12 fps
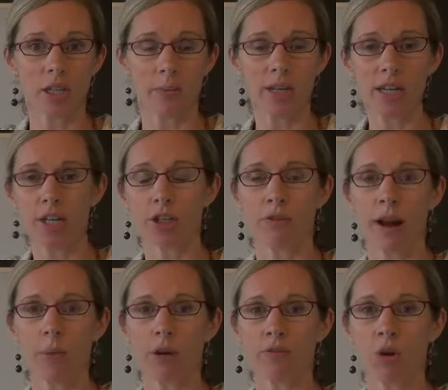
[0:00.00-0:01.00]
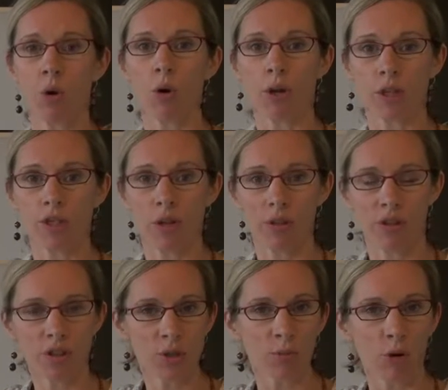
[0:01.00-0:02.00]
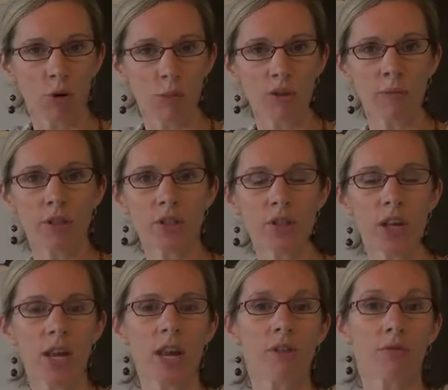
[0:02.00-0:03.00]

some adhesion around one of your organs, so small movements,